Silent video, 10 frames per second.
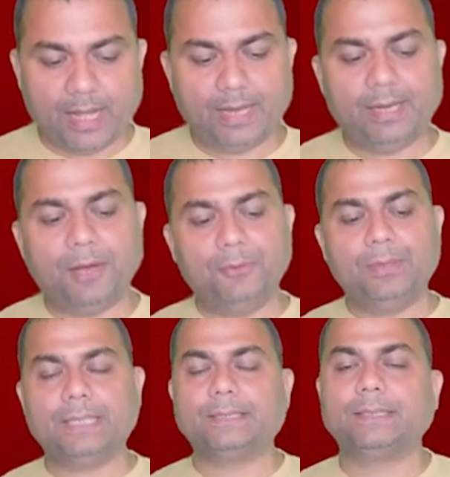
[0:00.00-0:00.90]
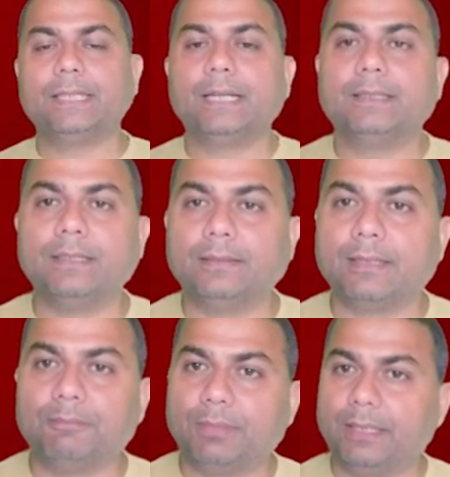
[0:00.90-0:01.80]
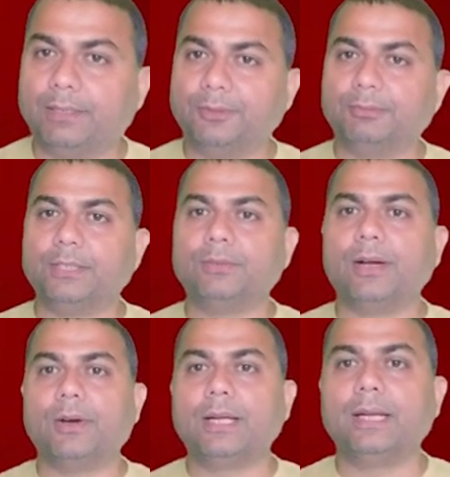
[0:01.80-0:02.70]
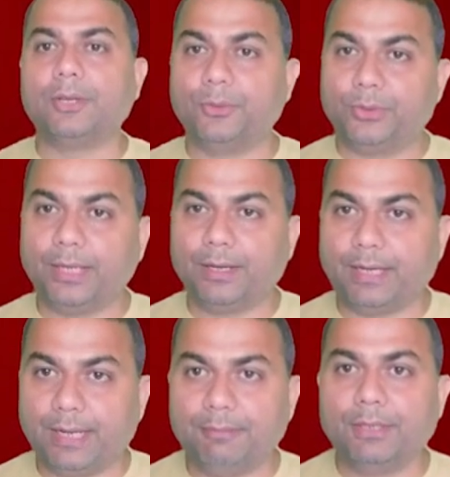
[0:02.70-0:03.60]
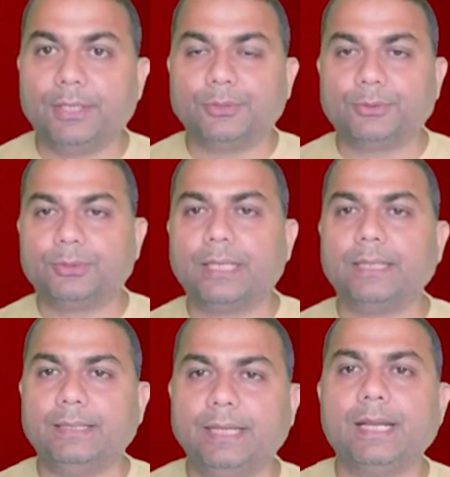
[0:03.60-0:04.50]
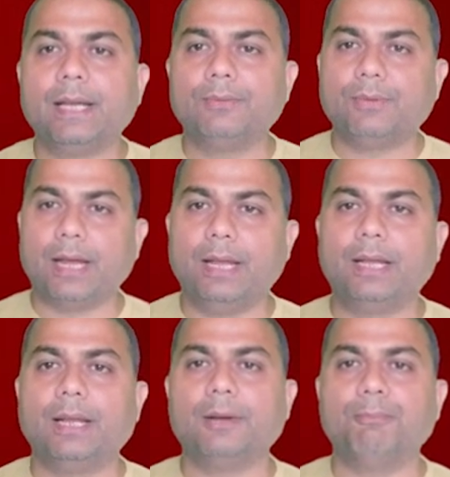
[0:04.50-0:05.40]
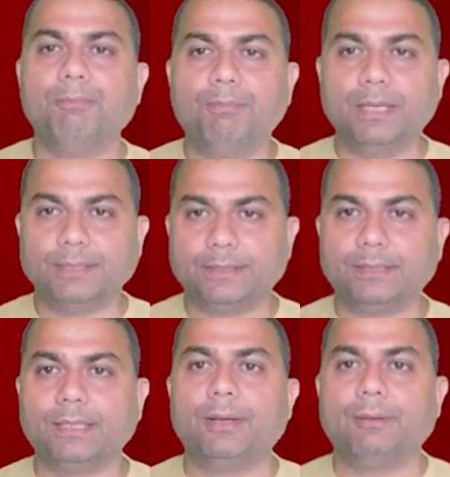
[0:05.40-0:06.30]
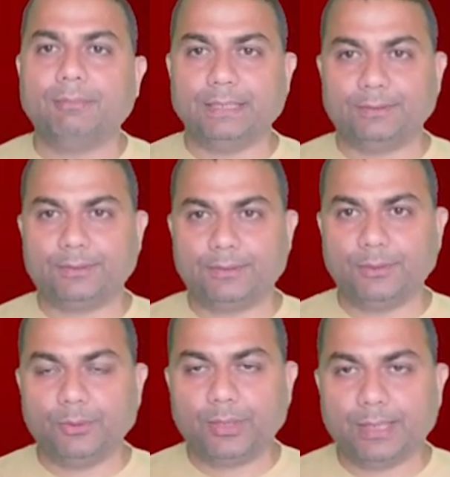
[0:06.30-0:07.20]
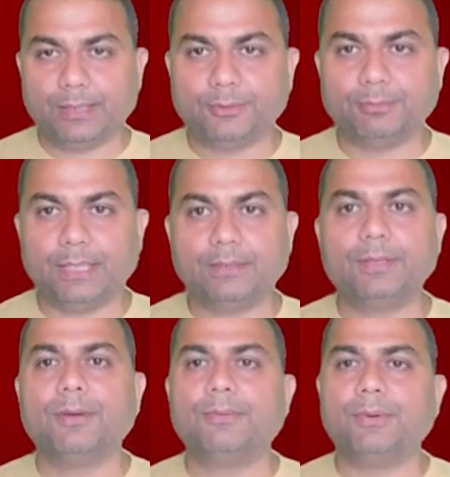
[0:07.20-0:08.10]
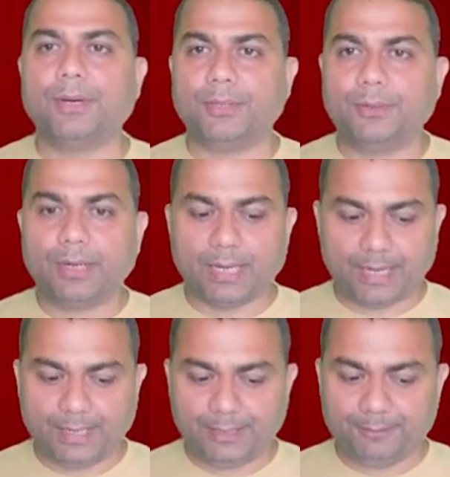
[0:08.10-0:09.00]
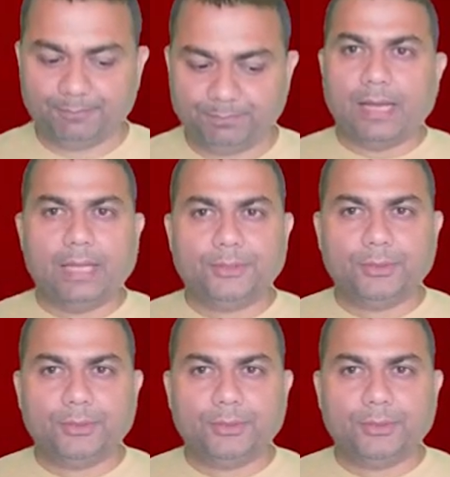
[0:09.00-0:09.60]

and now we can share this sample resume to our recruiting team so that they can find the best means good resumes for your client. As